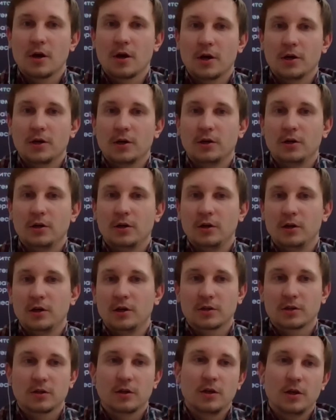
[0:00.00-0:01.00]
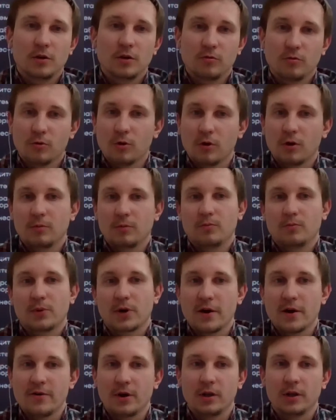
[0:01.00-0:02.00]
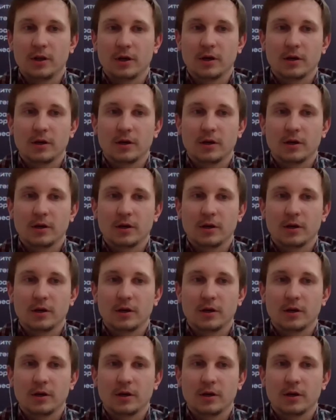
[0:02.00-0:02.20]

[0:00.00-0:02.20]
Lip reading: because it's a serious solution.